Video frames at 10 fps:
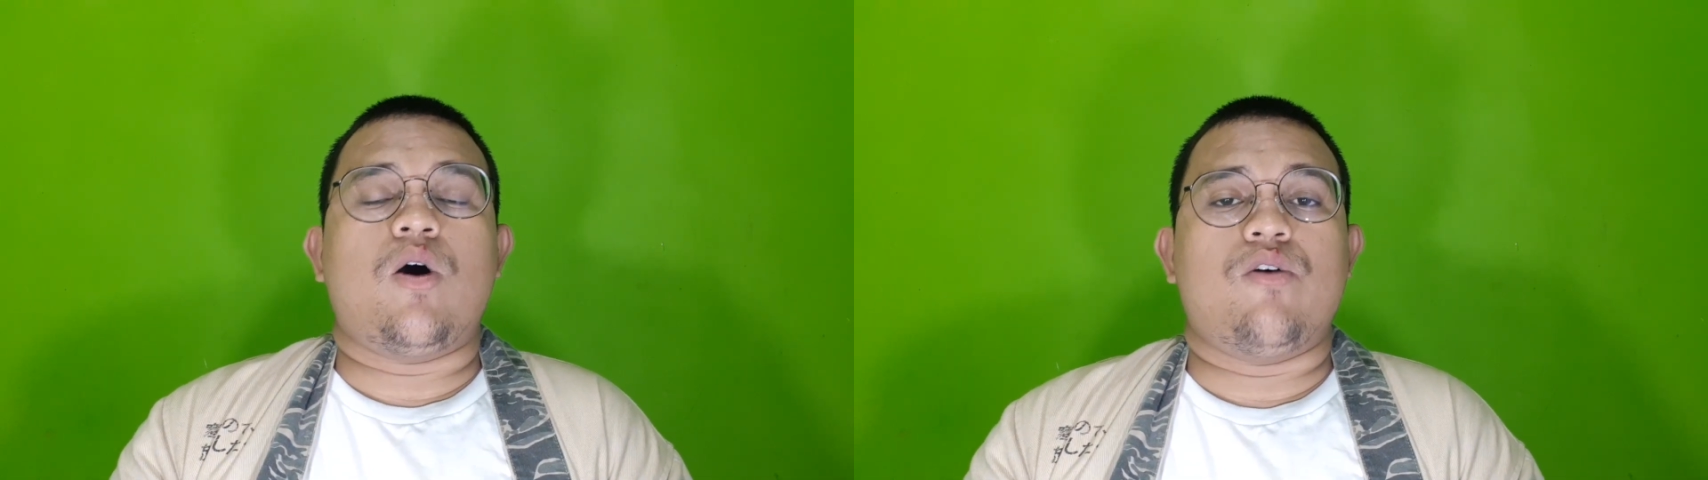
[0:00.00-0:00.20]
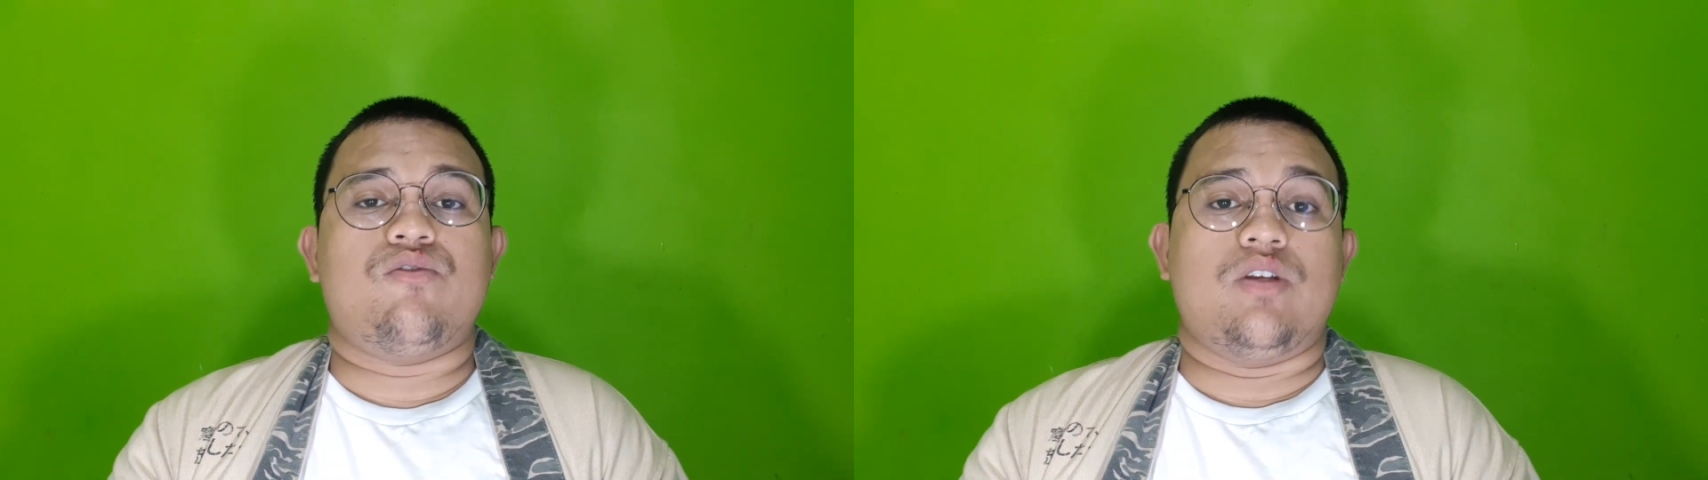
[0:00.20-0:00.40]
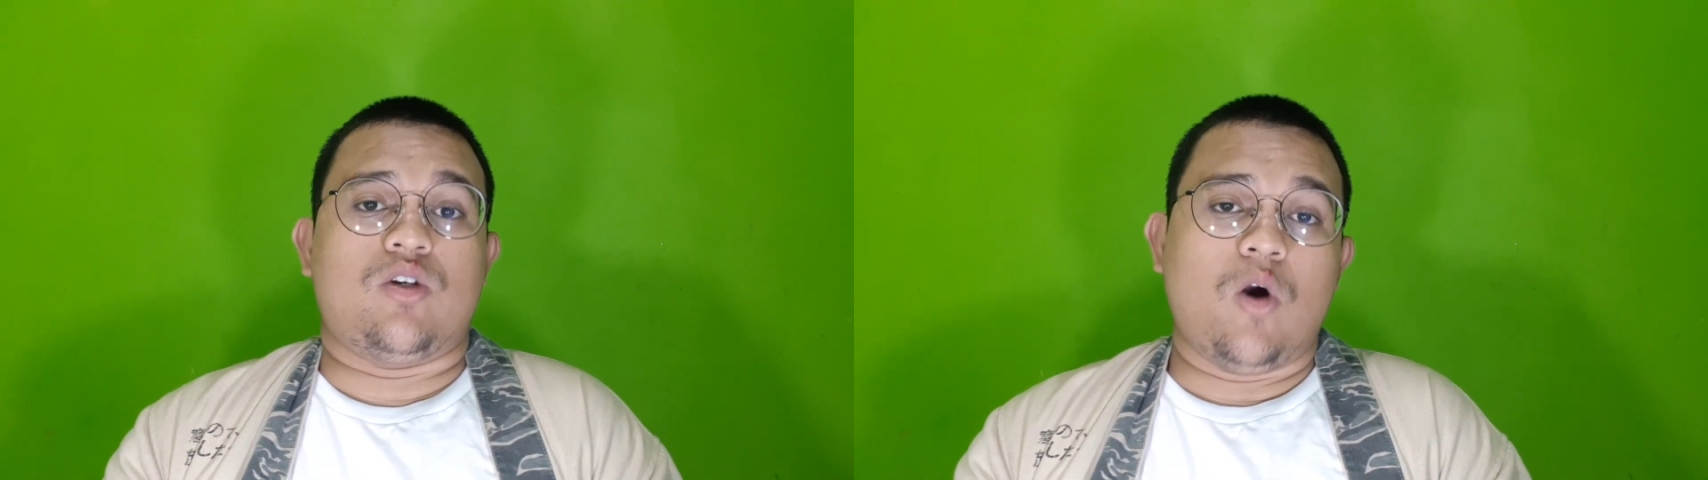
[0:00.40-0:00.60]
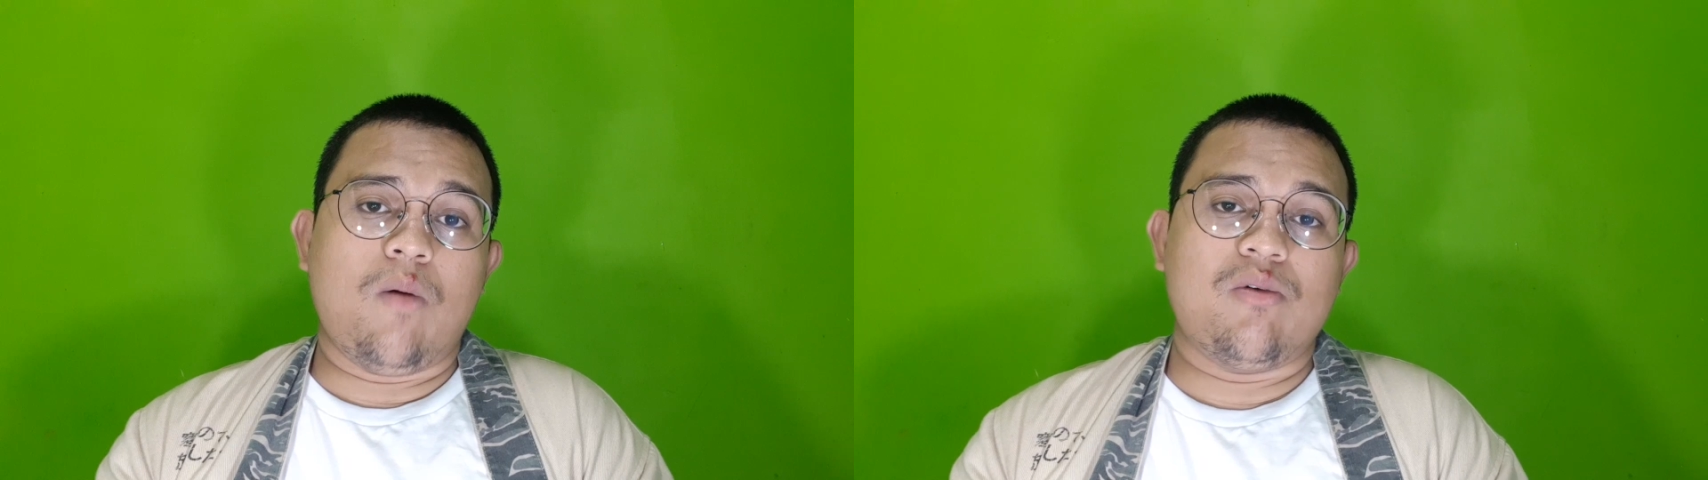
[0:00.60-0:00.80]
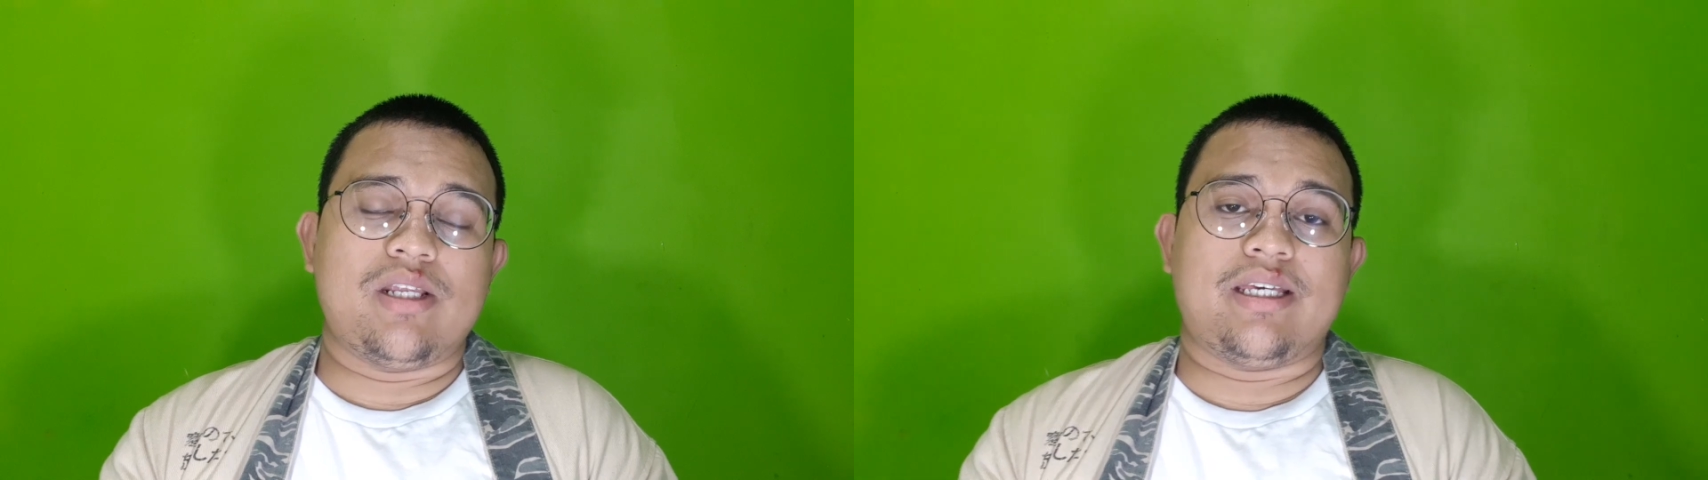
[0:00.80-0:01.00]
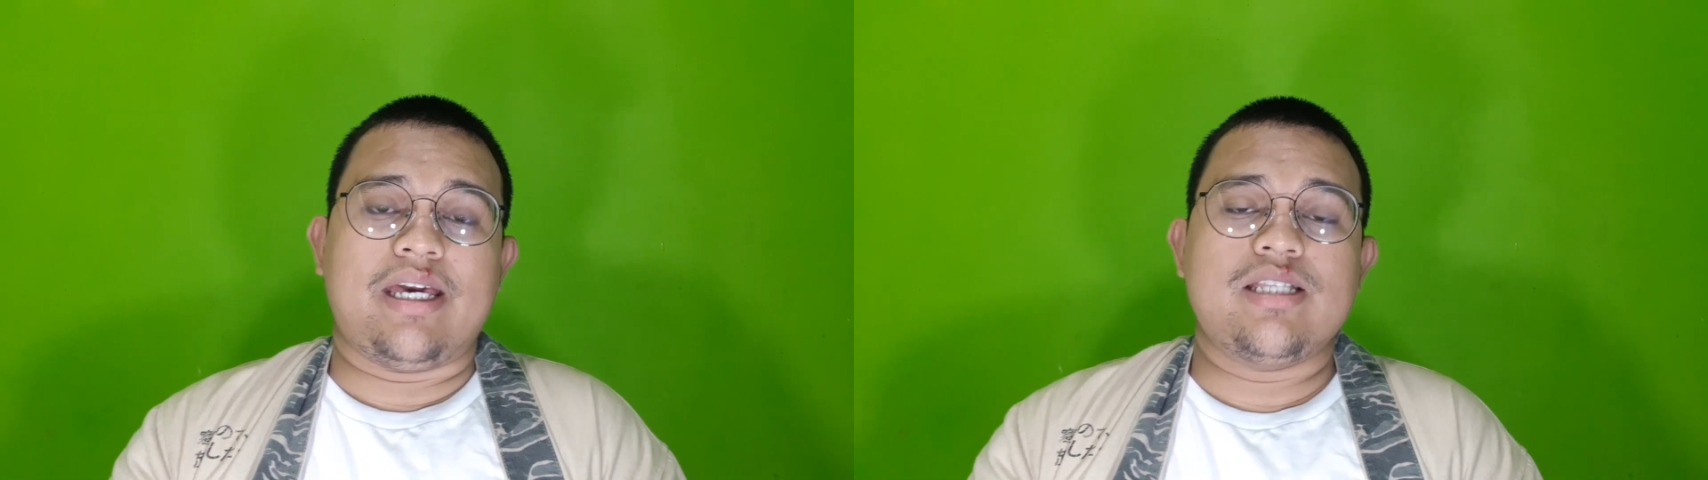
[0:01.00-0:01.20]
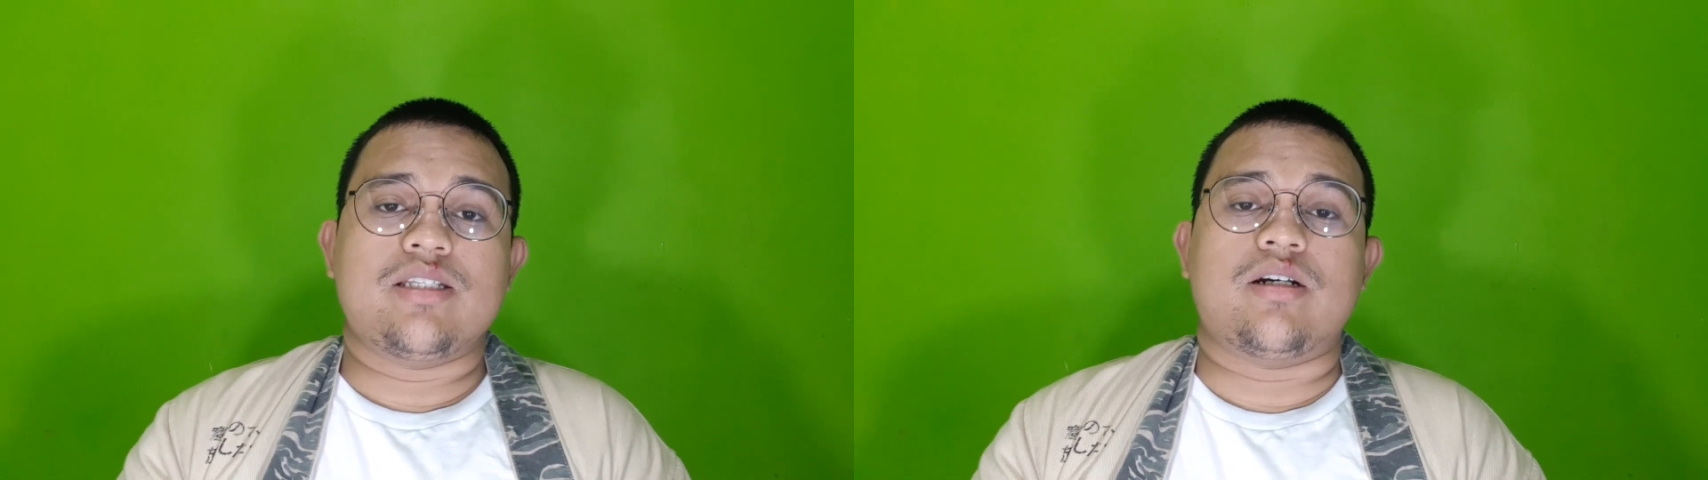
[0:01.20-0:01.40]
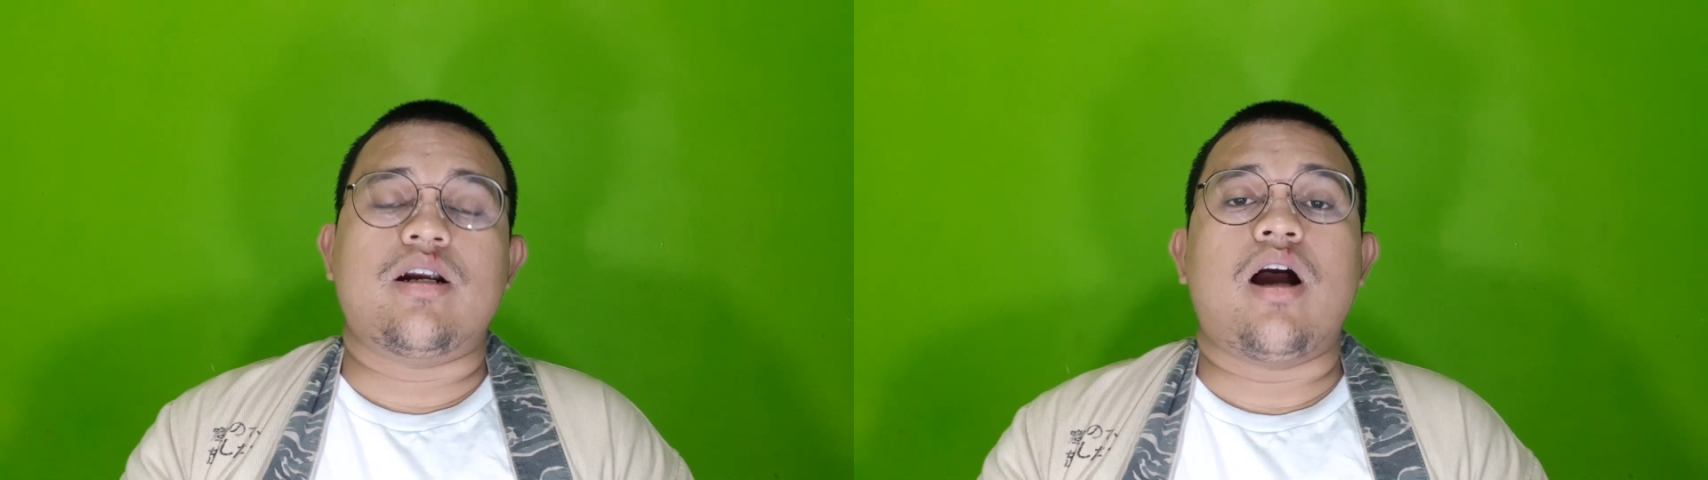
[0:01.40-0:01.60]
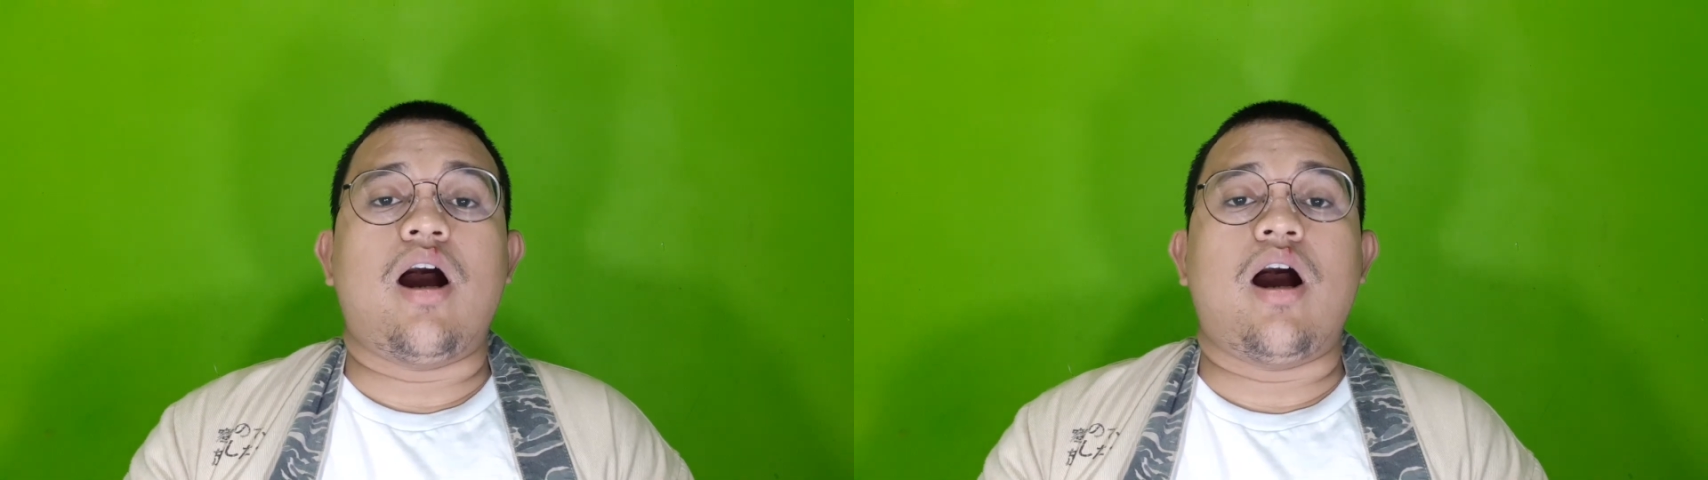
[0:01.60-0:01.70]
of the communicator,